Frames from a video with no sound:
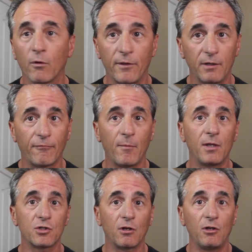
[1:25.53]
the
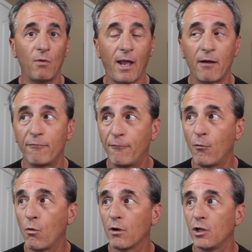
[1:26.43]
information that you have
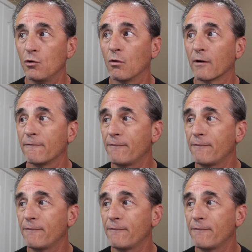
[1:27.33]
for your